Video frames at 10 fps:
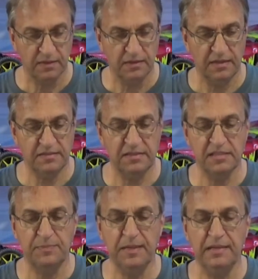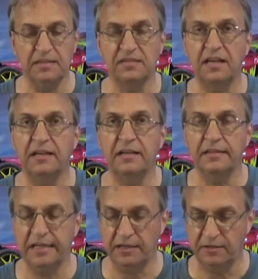This is speed,
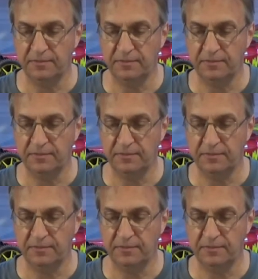second gear.